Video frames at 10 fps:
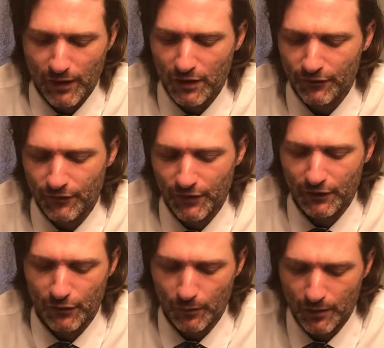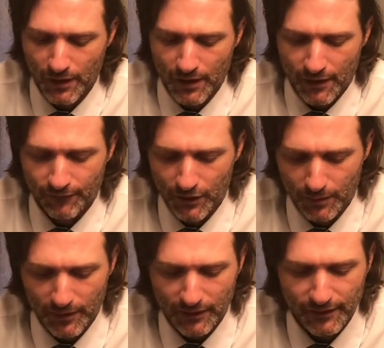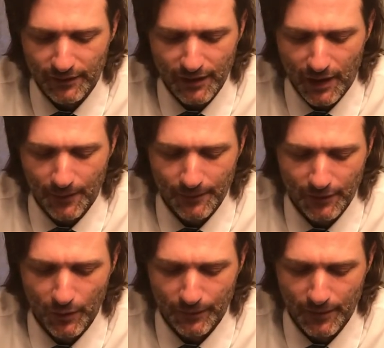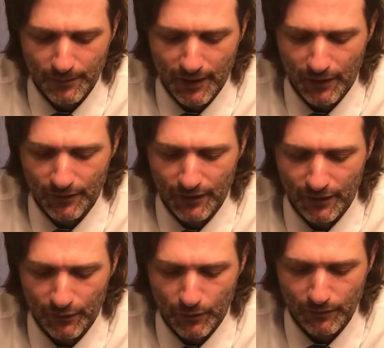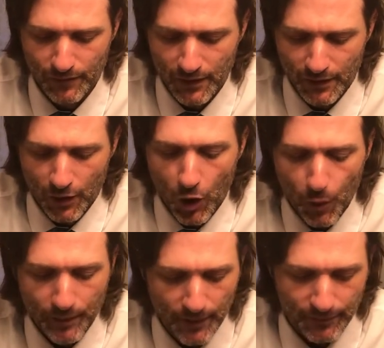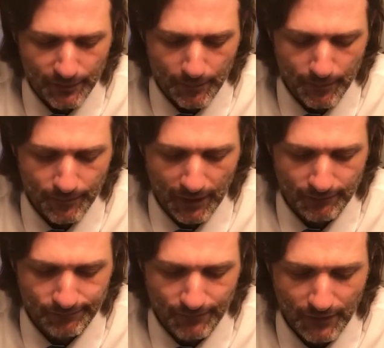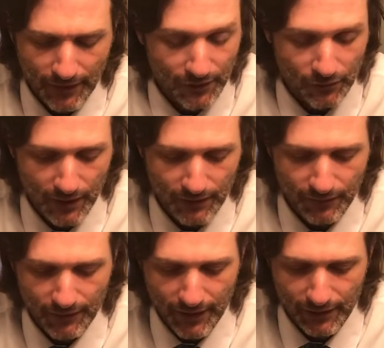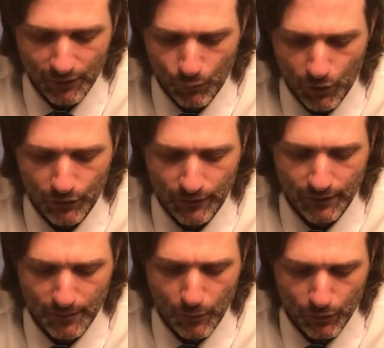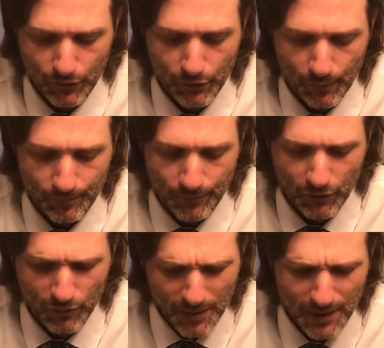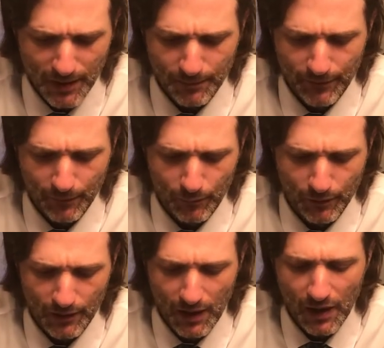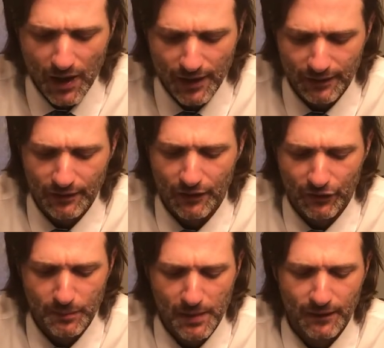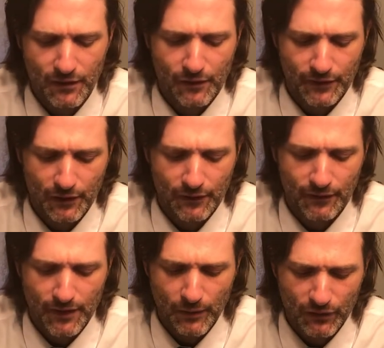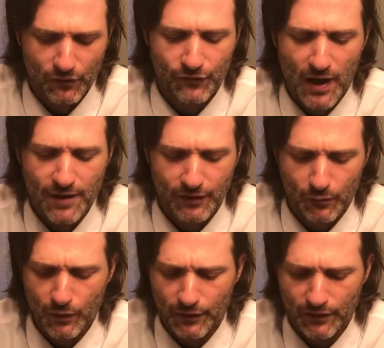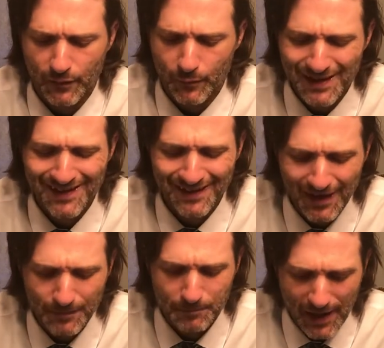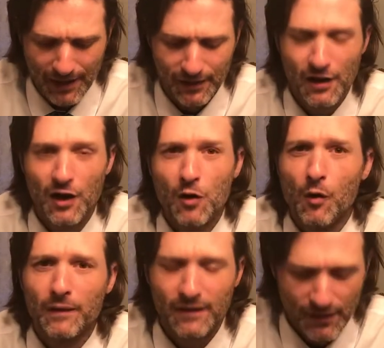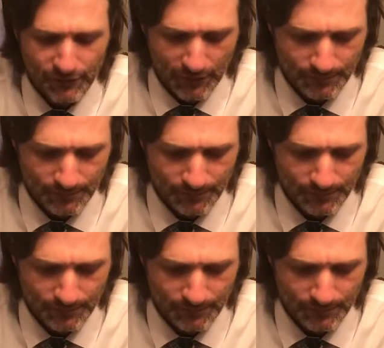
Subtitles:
off the V2 film a dozen times and hoped someday our cities would open up some and let the green of the land and the wilderness in more too. To remind people that we're allotted a little space here on the earth and that we survived in the wilderness, that we can take back what was given.